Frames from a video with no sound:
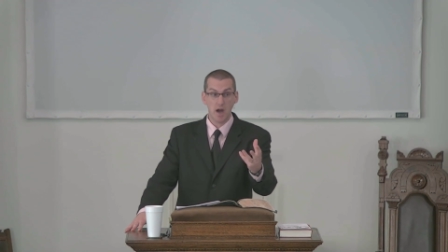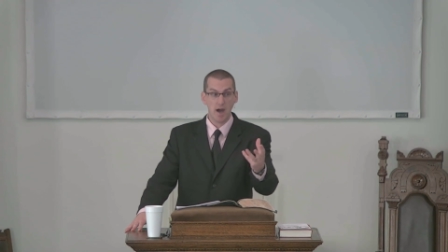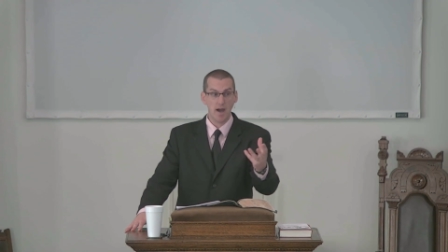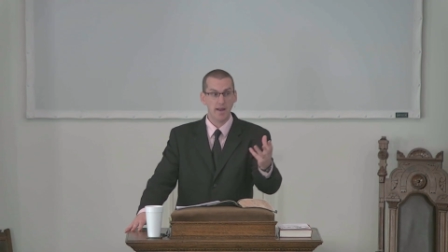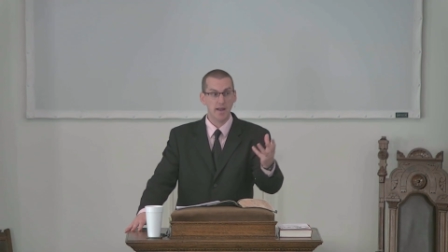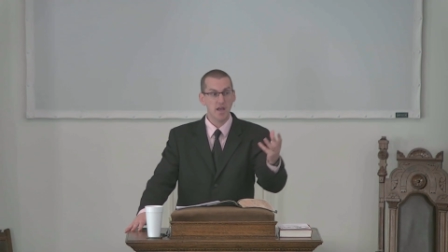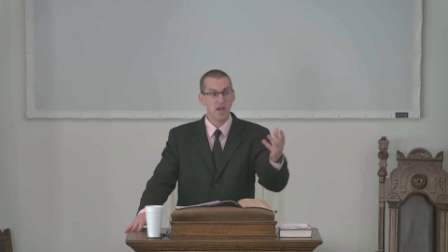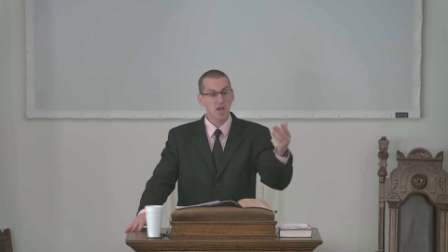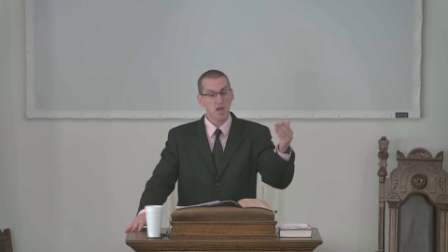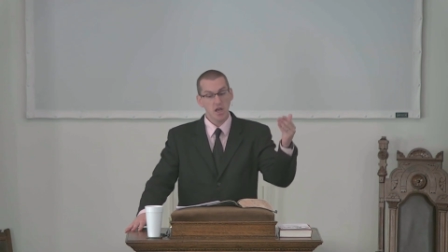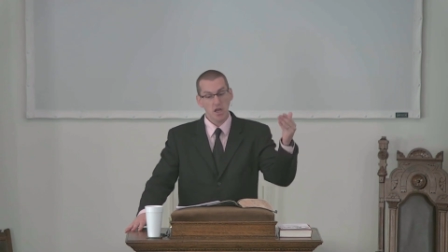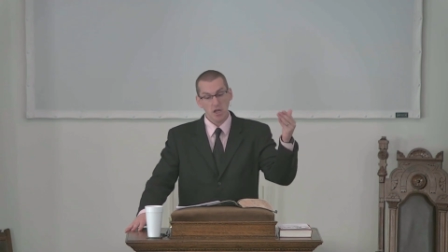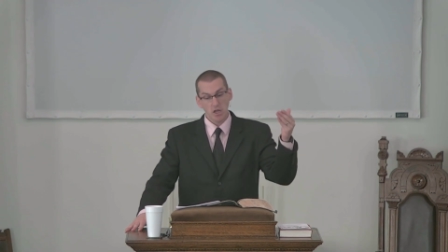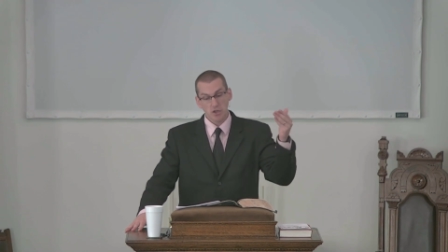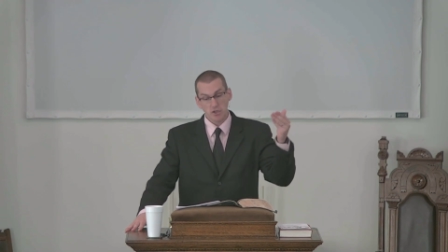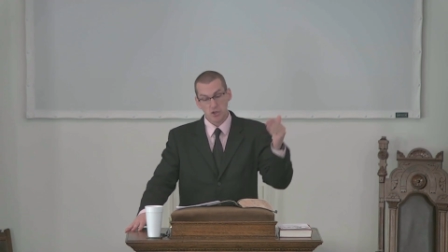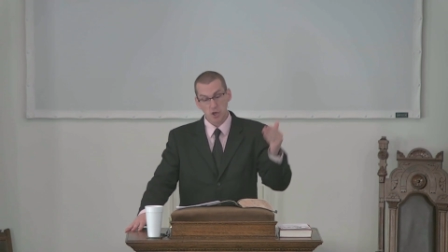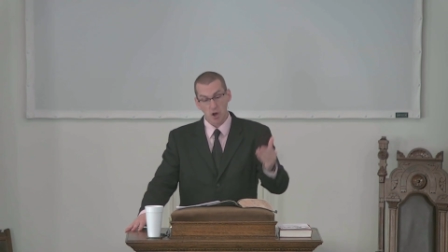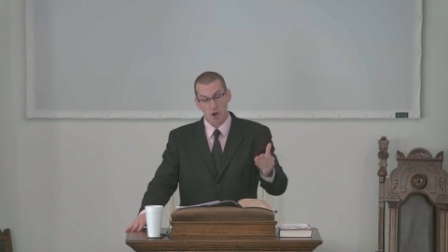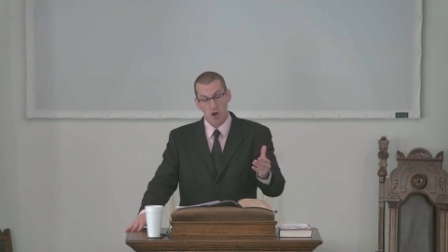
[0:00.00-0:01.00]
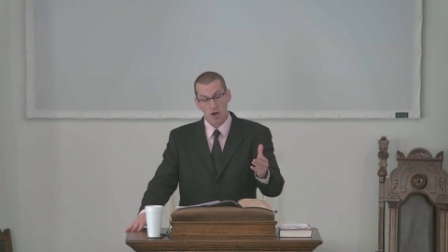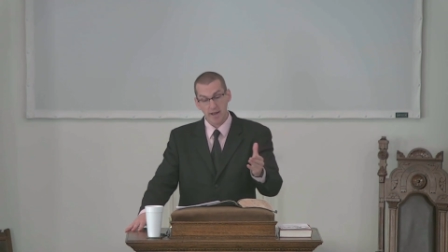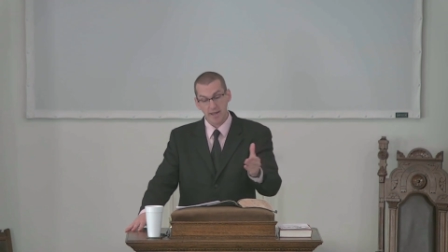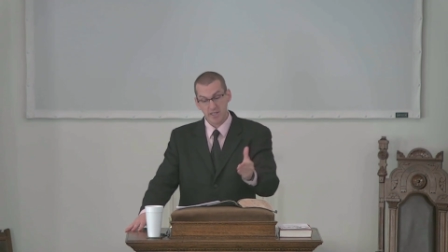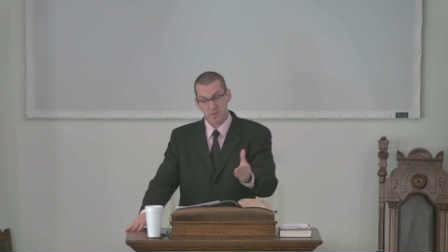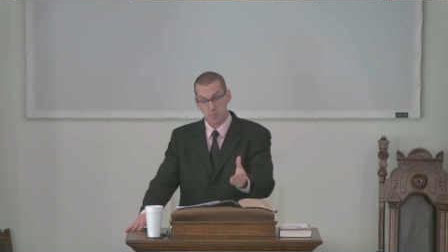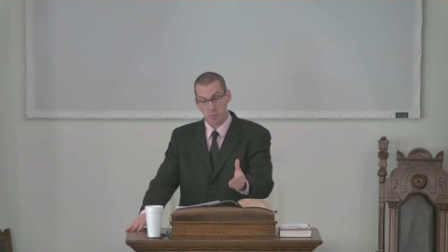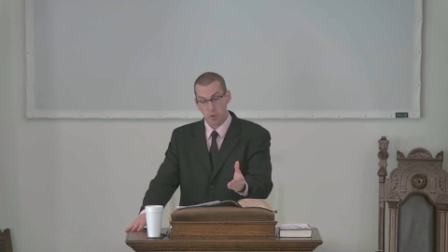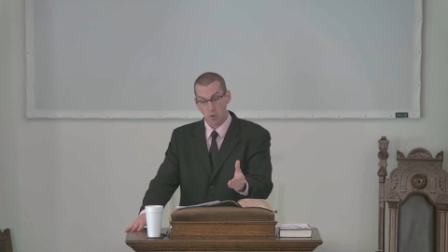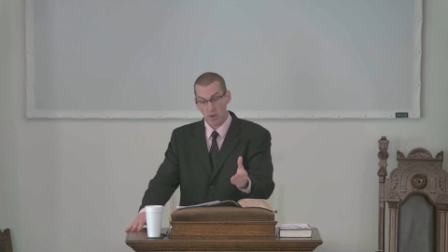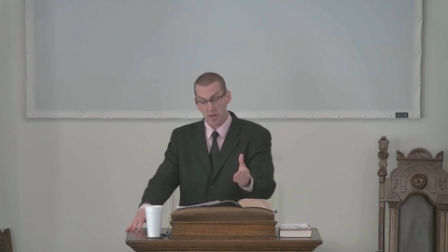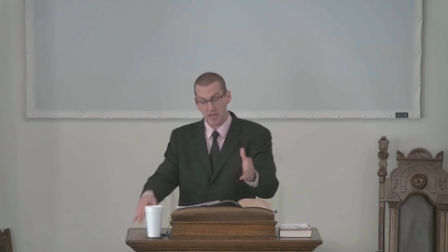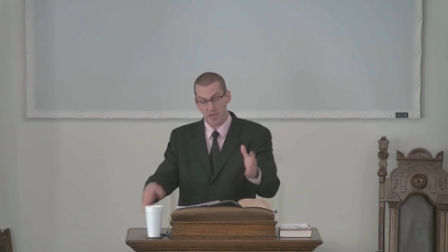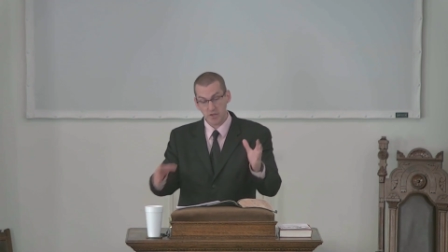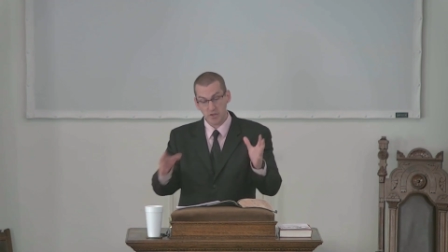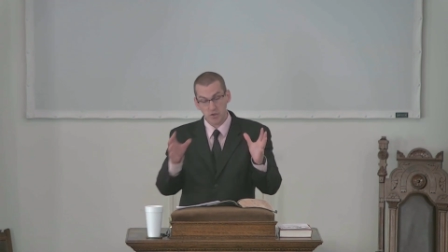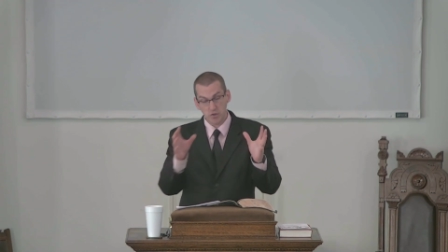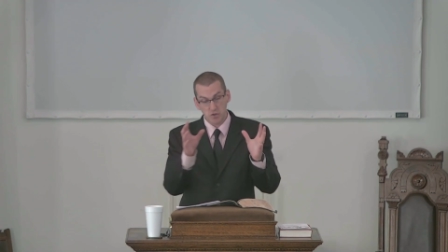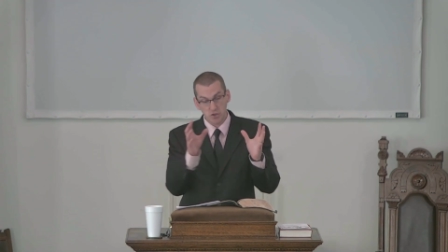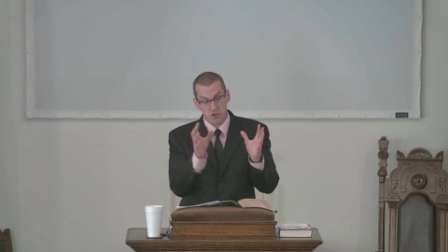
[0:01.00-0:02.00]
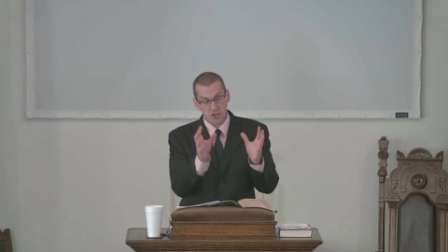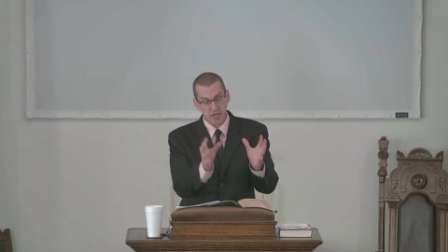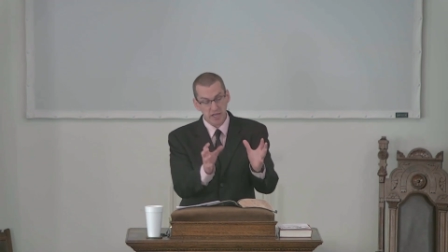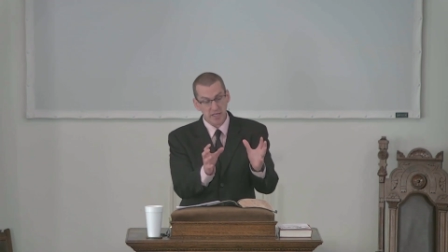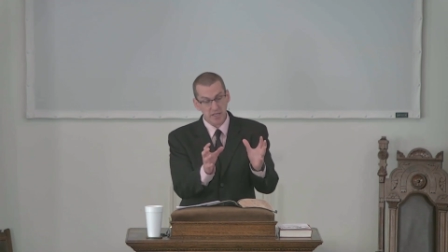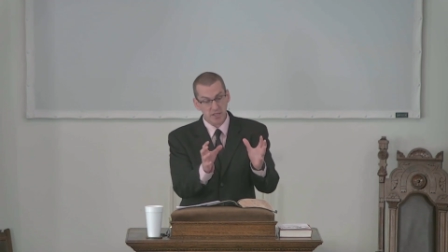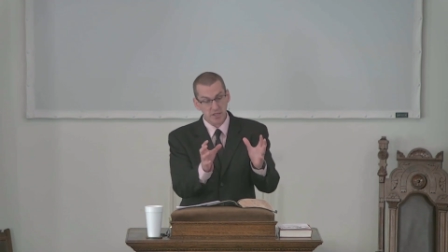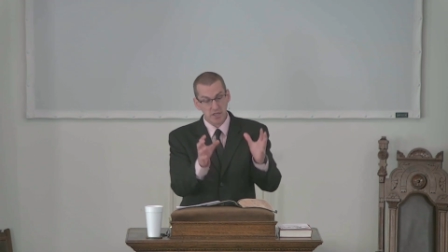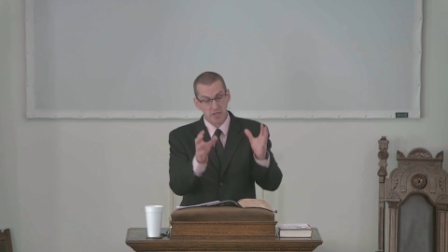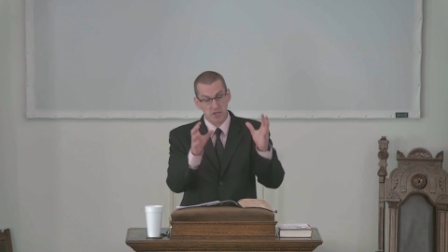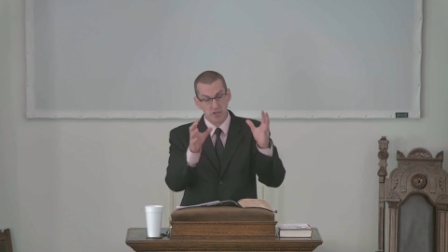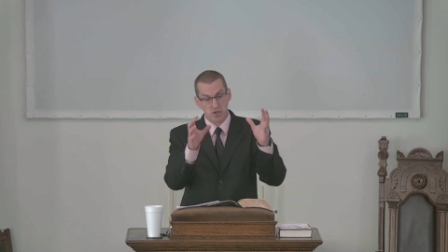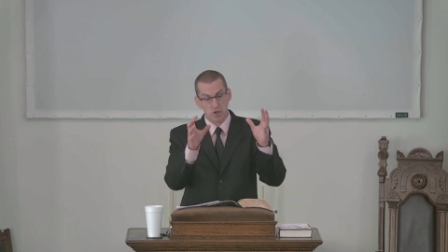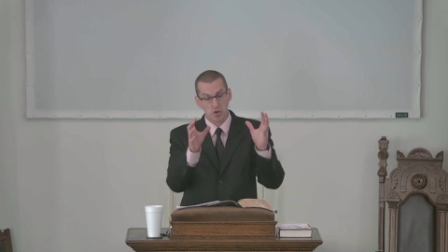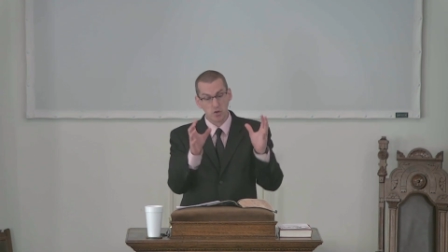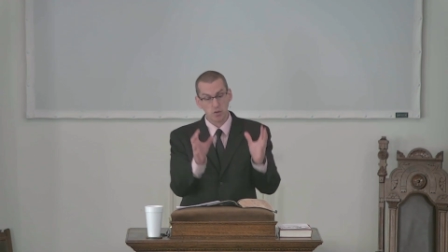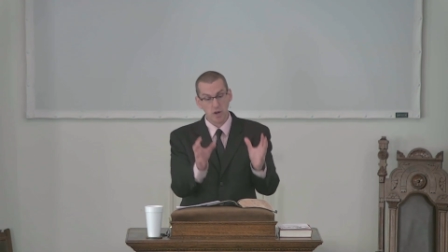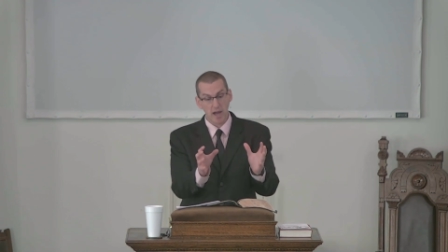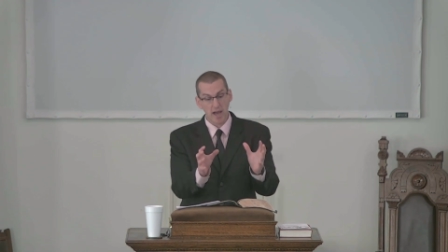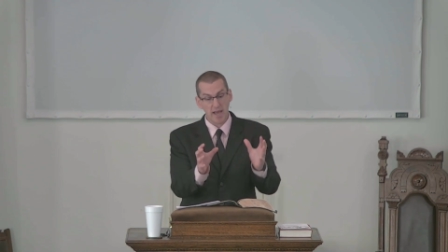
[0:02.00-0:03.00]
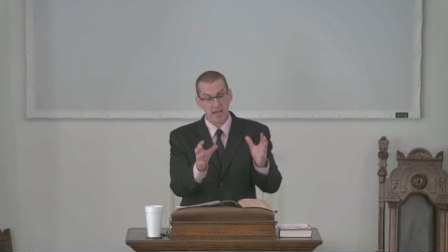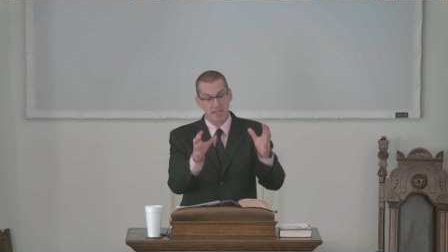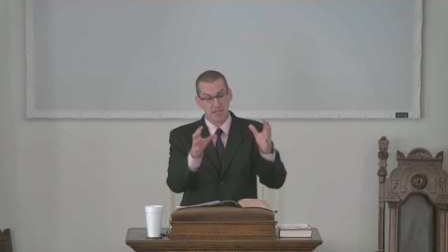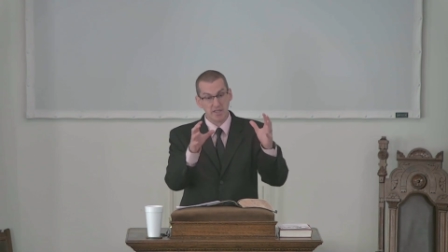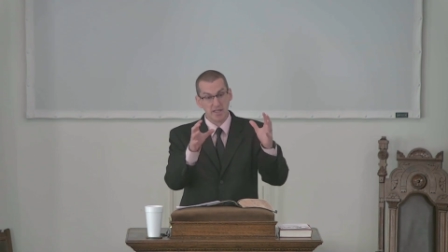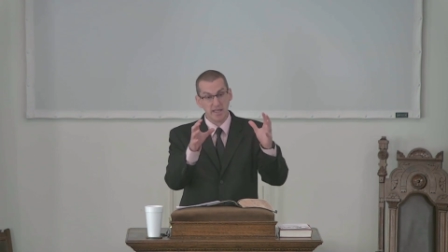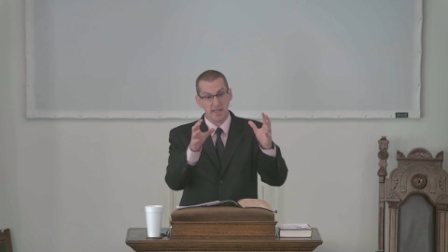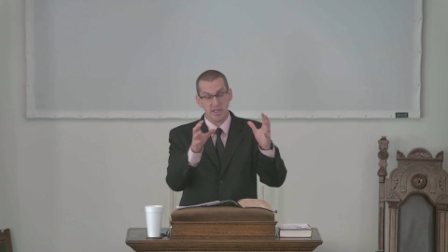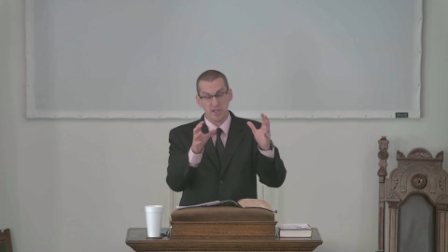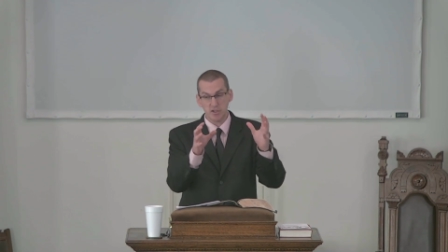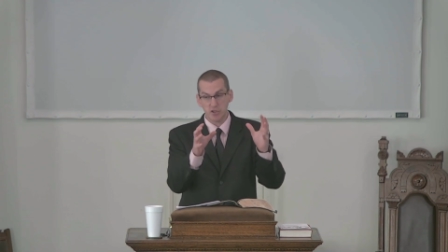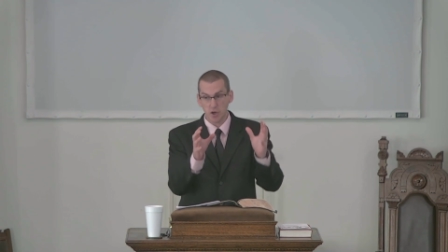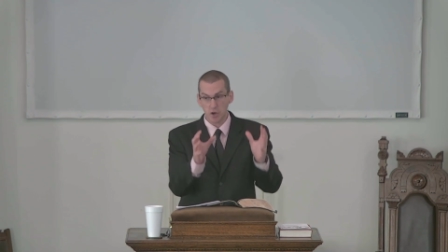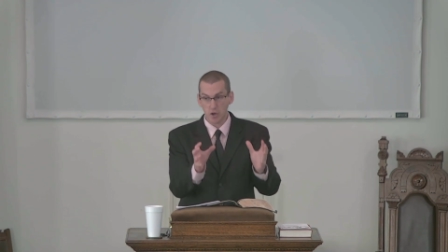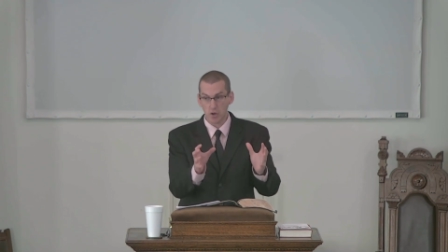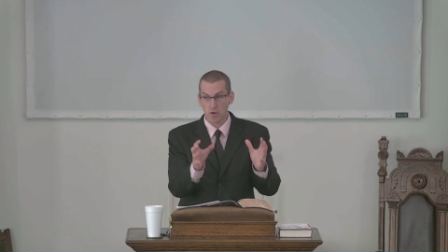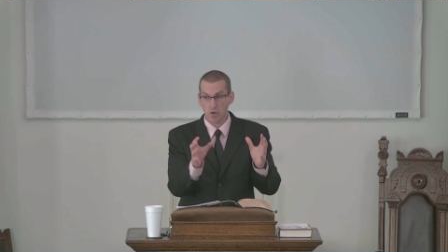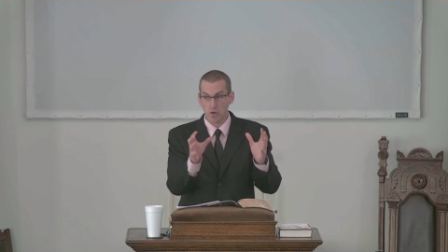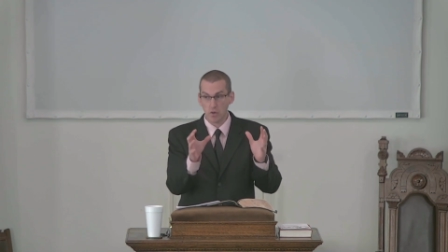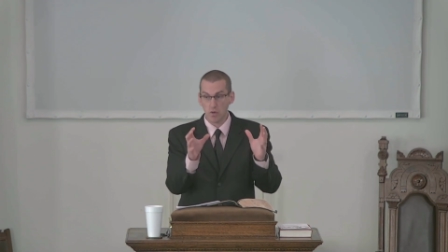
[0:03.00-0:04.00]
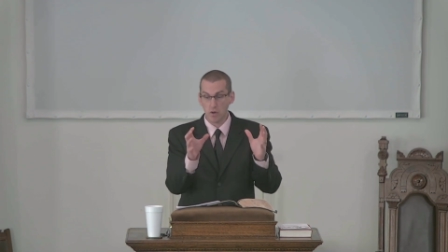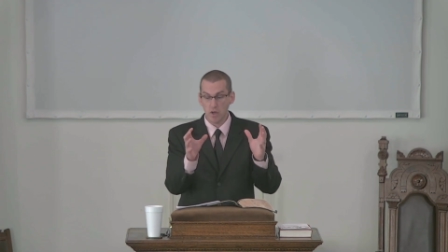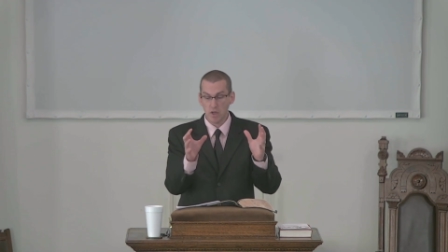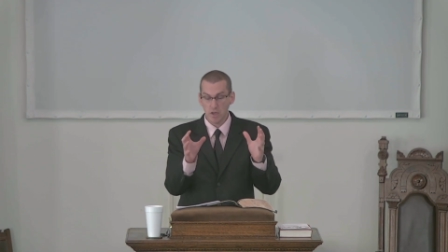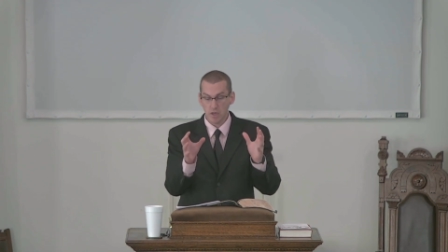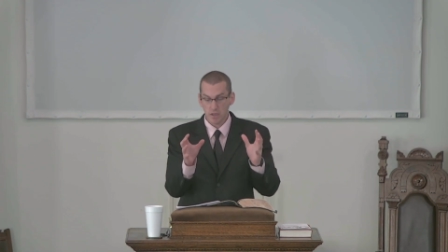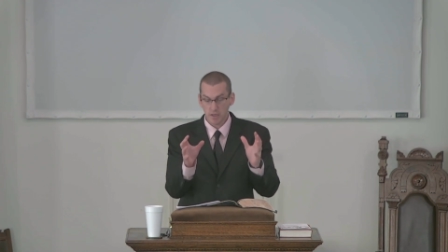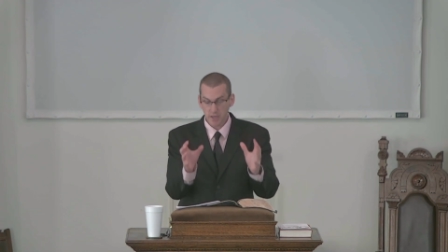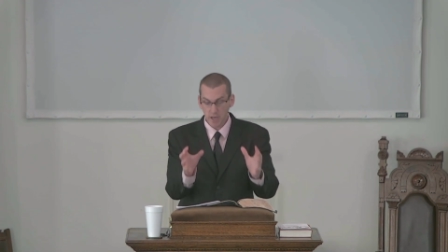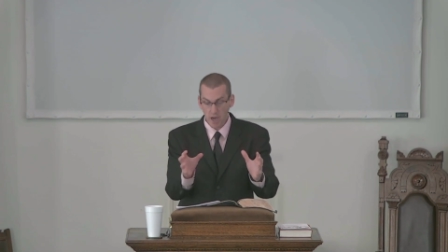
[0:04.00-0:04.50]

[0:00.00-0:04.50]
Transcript: God. John is pointing to Jesus Christ, the eternal